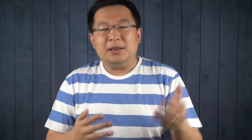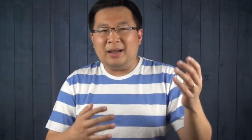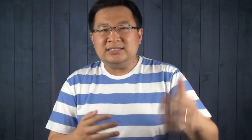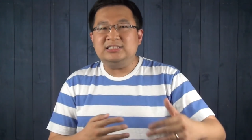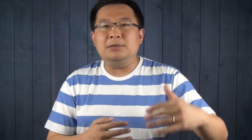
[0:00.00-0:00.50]
It
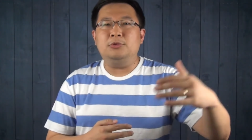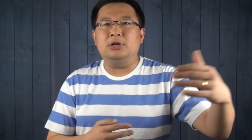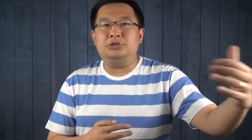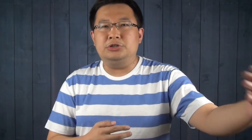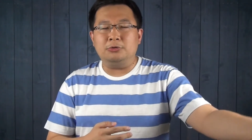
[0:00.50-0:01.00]
might seem to
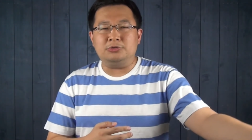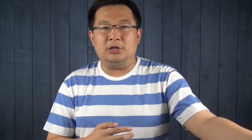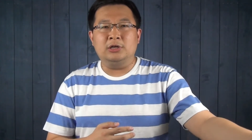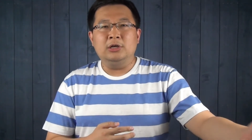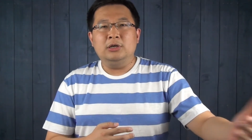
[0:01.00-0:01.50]
the
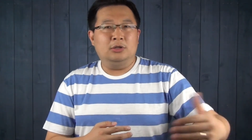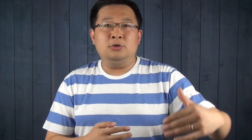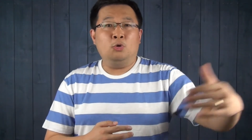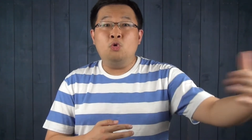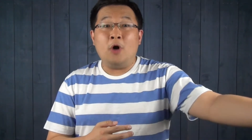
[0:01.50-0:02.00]
children, you
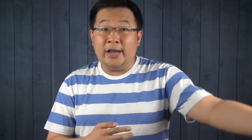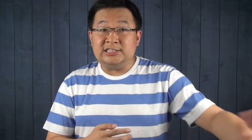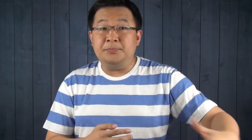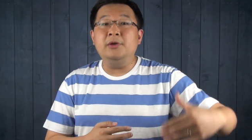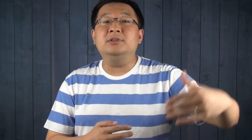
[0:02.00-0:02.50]
know, who are
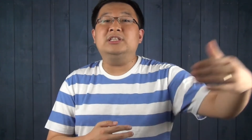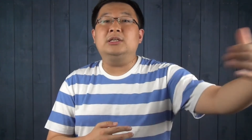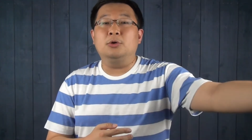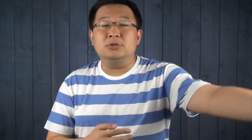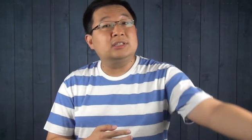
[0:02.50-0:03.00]

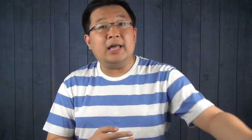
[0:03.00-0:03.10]
experiencing those